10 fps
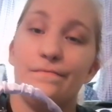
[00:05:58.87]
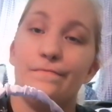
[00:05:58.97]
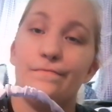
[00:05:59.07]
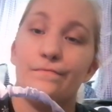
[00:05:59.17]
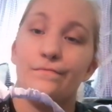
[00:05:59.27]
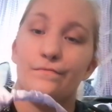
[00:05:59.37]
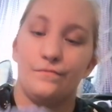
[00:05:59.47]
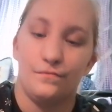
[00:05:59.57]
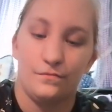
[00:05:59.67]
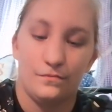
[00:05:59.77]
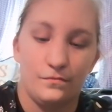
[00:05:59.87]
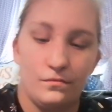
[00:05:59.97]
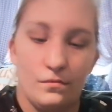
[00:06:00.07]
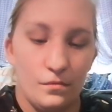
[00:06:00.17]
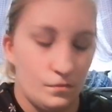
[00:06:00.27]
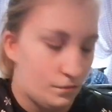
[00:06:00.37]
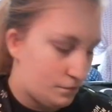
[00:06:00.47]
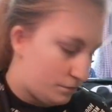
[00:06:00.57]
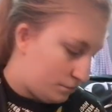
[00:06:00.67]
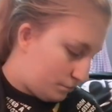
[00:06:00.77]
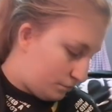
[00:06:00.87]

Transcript: (no one is talking)